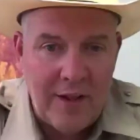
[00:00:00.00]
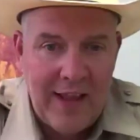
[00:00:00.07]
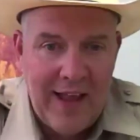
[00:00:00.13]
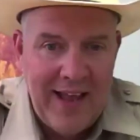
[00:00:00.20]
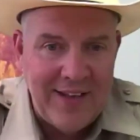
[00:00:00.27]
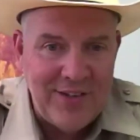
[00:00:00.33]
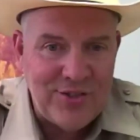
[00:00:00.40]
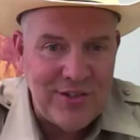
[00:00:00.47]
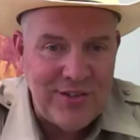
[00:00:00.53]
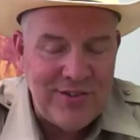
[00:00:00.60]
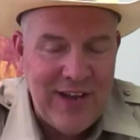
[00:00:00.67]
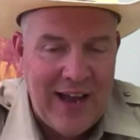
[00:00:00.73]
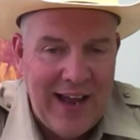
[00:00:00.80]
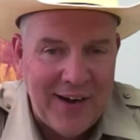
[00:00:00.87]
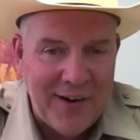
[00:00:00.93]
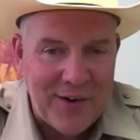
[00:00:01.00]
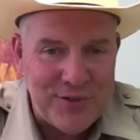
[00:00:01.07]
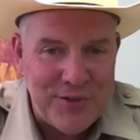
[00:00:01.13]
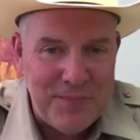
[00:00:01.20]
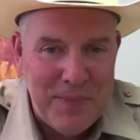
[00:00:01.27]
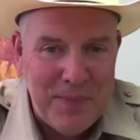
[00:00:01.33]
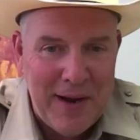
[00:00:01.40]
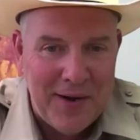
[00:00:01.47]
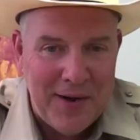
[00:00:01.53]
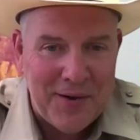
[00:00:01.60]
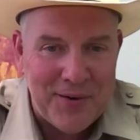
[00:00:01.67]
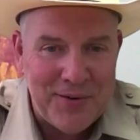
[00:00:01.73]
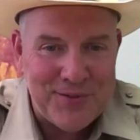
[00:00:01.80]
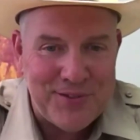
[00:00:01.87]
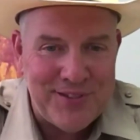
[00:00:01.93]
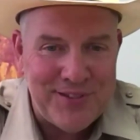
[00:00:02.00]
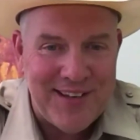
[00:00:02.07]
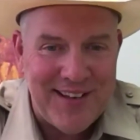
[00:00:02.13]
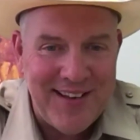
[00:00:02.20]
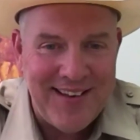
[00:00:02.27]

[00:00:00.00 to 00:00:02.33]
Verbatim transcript: lions and tigers and bears. Oh